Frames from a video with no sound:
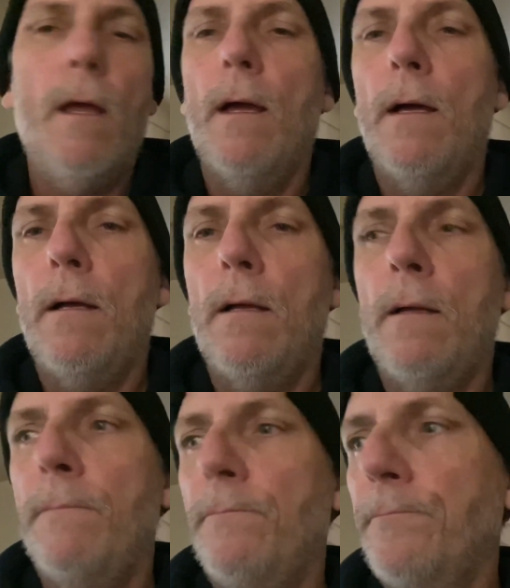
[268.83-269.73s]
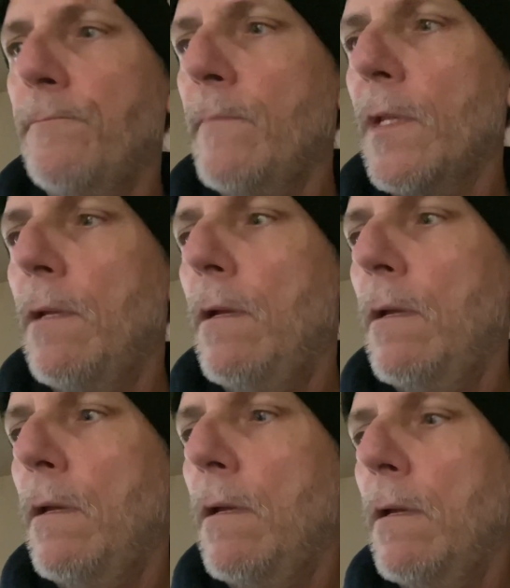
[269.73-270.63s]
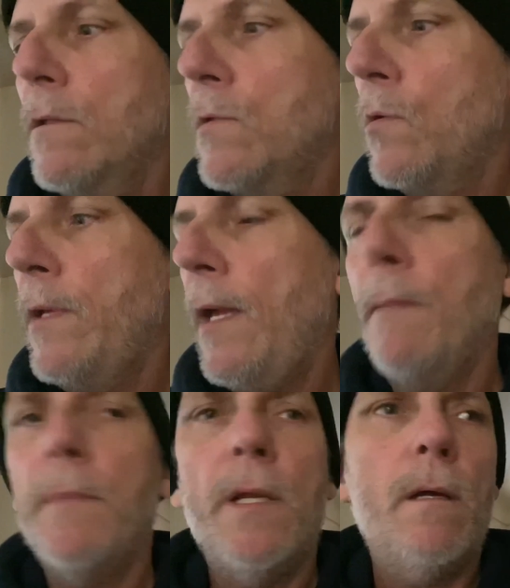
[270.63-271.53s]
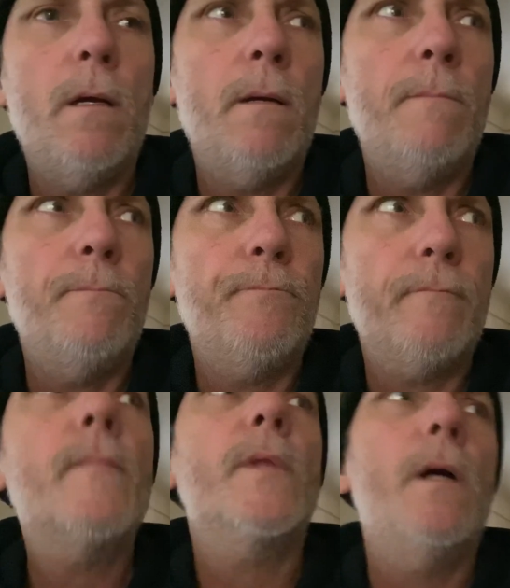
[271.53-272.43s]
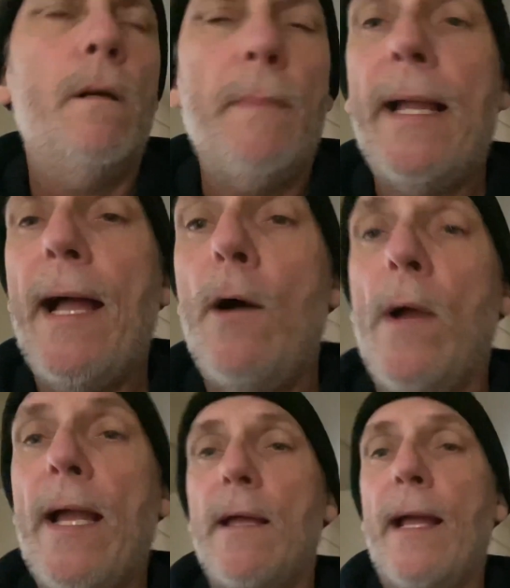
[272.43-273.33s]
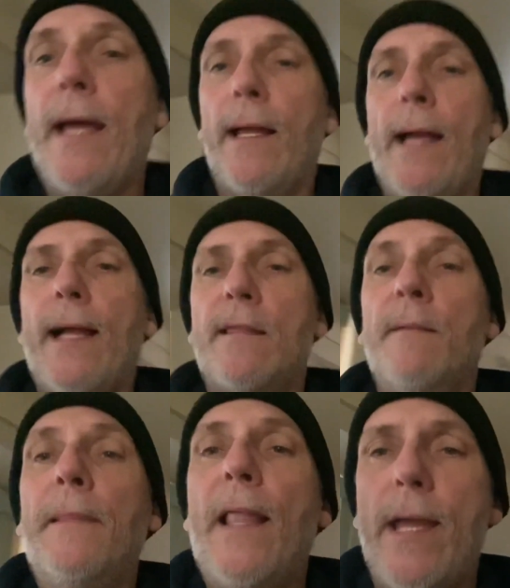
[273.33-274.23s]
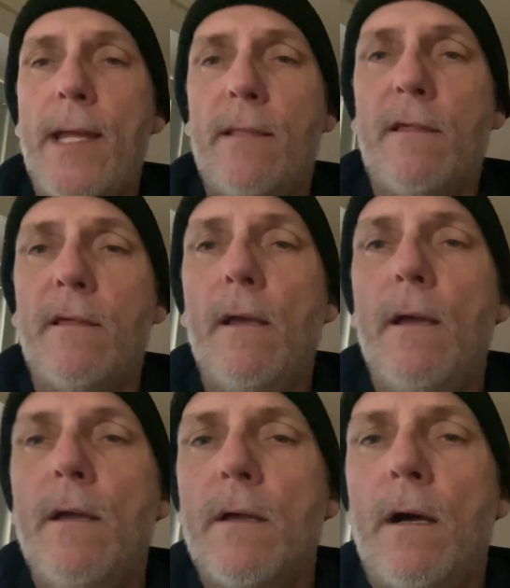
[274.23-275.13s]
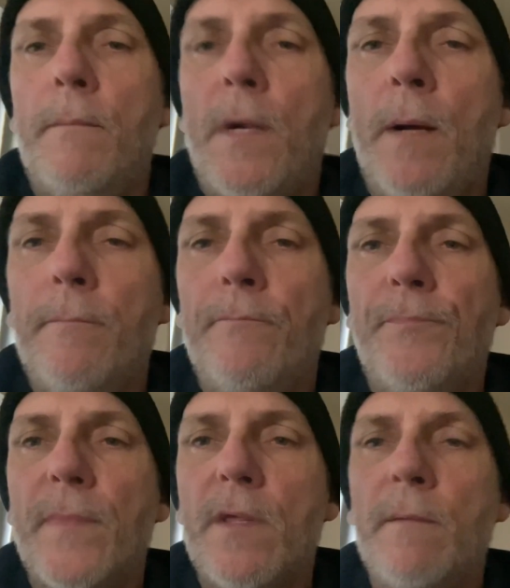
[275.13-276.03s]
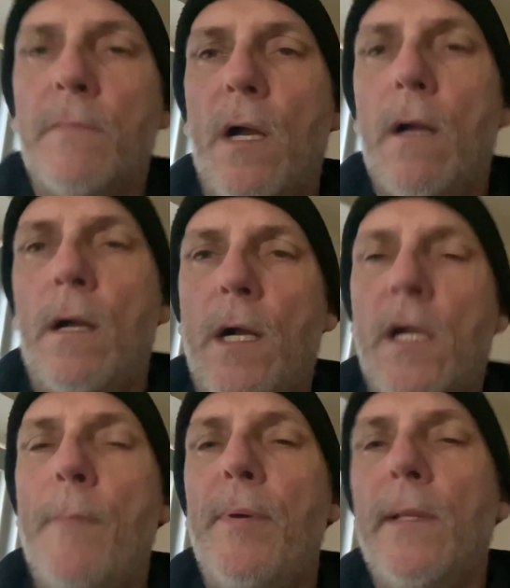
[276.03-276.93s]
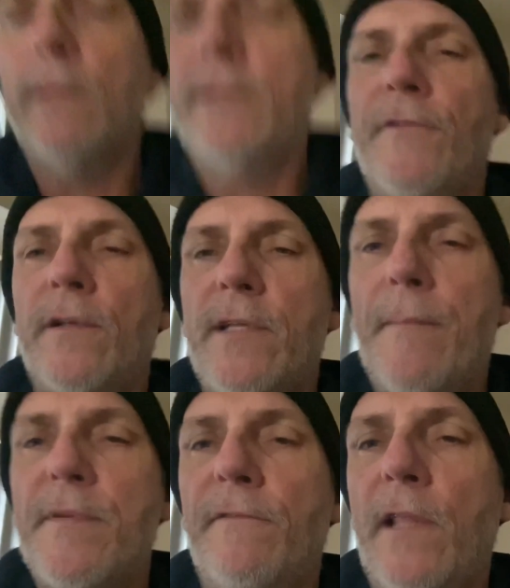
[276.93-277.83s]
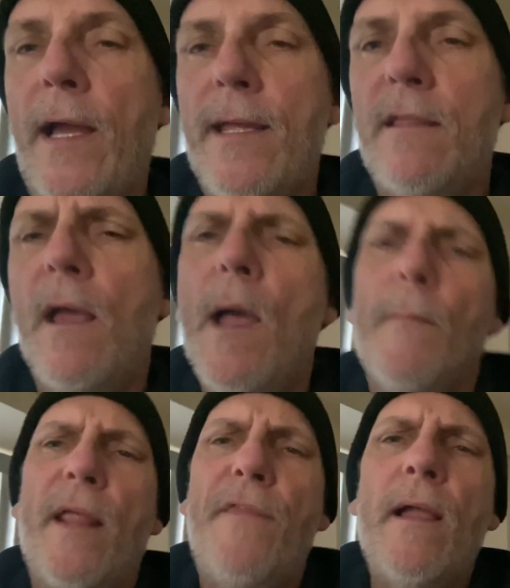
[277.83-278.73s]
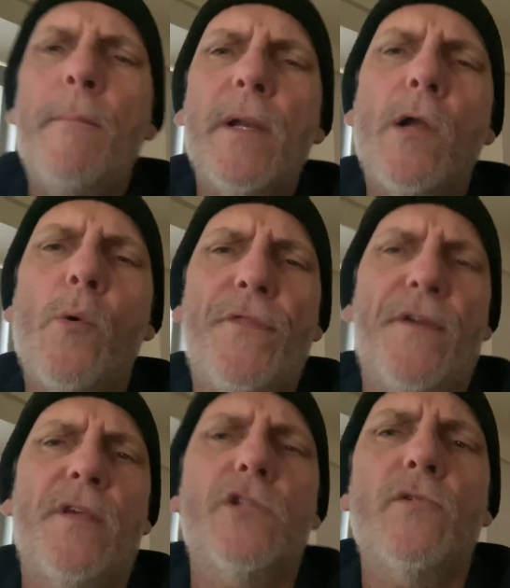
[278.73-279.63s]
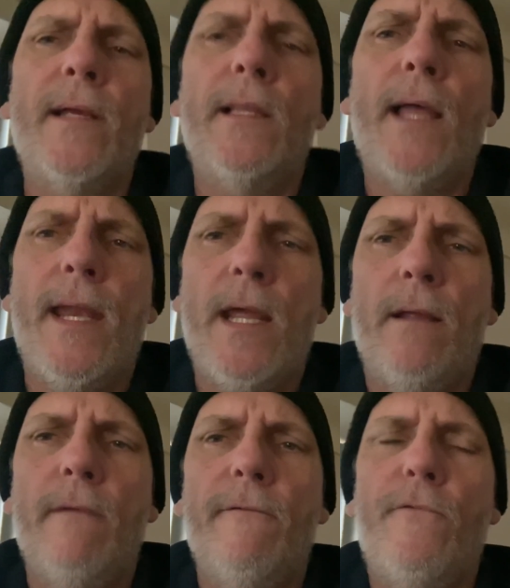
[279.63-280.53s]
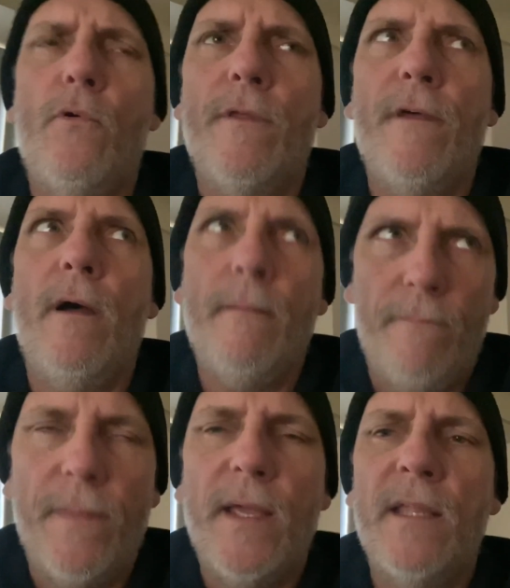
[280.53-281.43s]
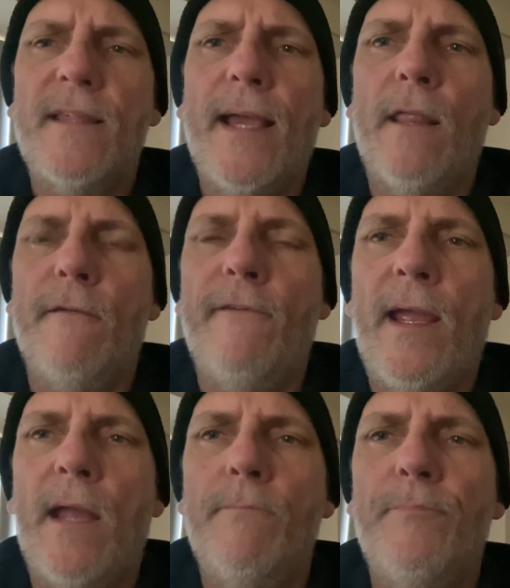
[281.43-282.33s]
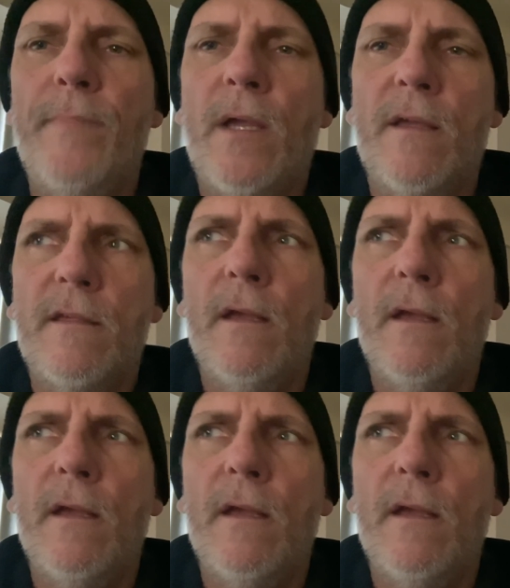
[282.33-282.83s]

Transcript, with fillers: um, so yeah, I'm gonna, um, um, I got, oh, I got, I got, I got some lights. Um, um, some a, a, couple different types of lights, but I think I'm gonna go with the string lighting for the um, inside of the van because